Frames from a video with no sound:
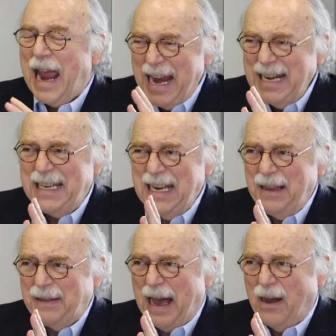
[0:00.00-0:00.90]

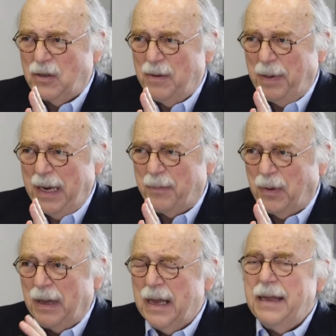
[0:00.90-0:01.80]
18,000
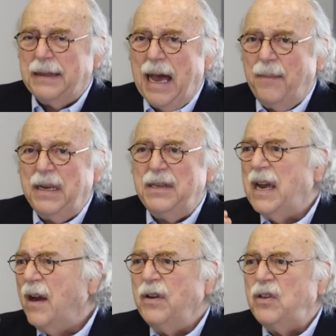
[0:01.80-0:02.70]
people. That means
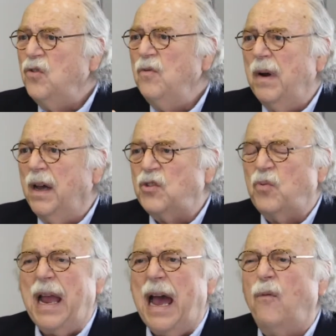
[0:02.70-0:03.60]
every 2 months
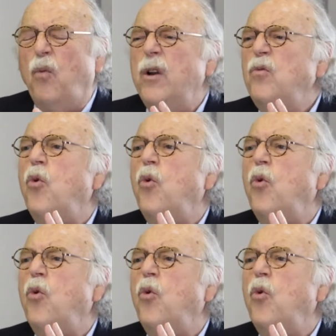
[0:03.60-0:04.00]
we have one